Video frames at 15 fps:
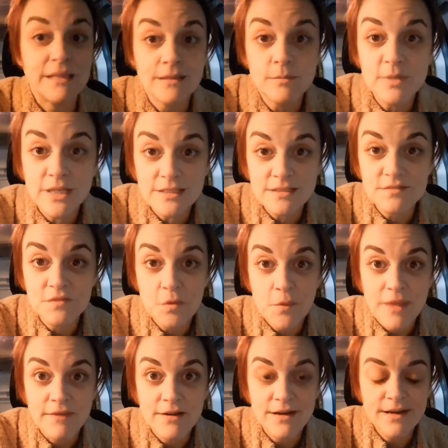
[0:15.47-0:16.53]
mainly because
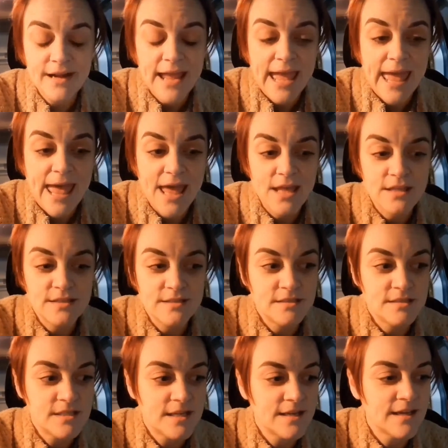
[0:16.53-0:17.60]
of the weather.
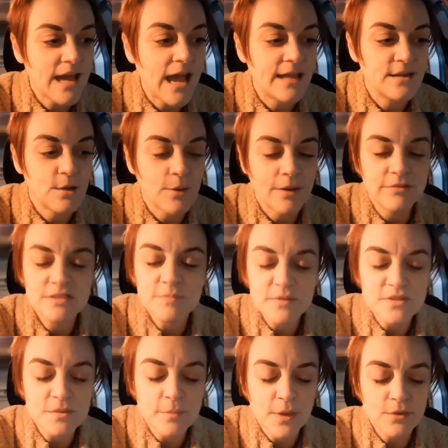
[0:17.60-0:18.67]
And I know I
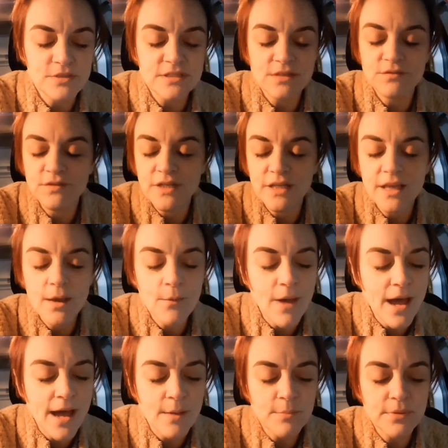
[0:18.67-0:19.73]
was supposed to post a
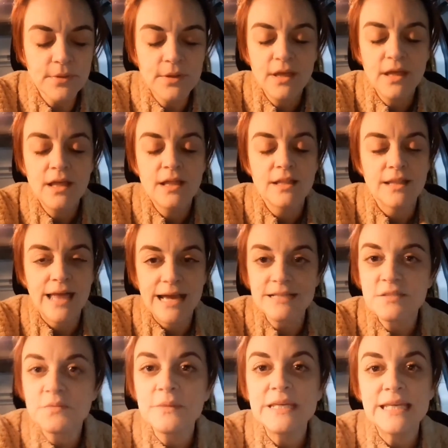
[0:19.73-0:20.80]
video up
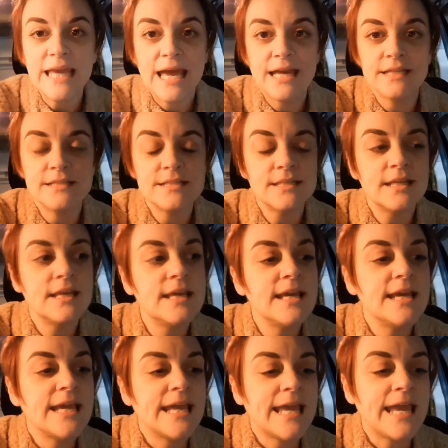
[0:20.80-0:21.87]
last weekend,
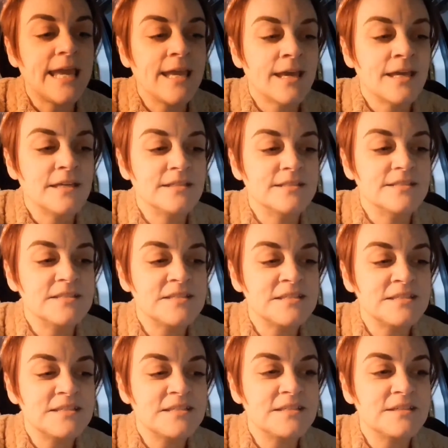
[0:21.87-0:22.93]

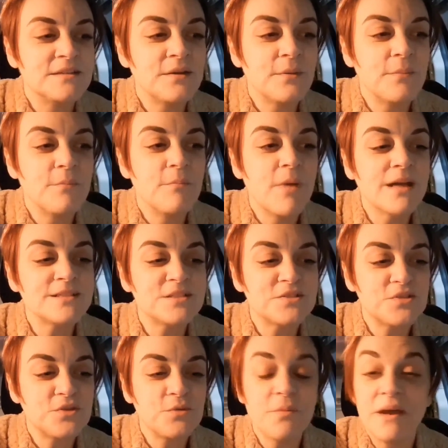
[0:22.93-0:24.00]
and
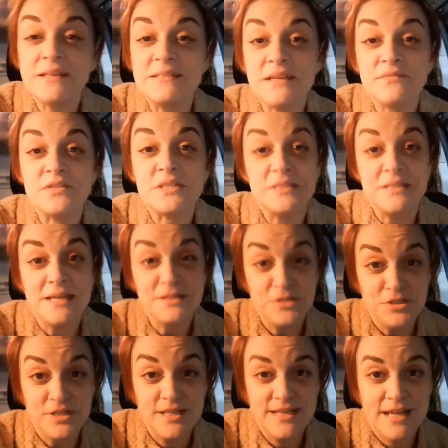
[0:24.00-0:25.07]
much to my
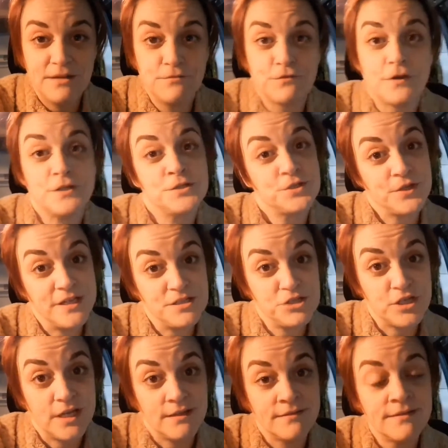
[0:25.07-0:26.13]
devastation and
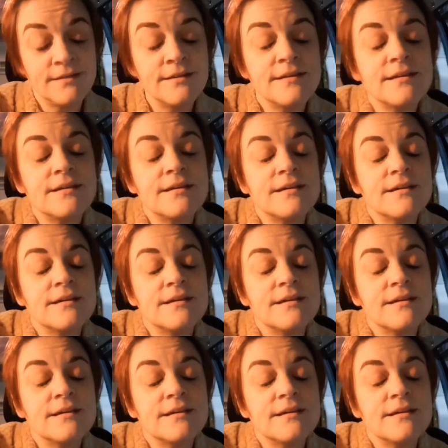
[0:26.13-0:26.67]
frustration,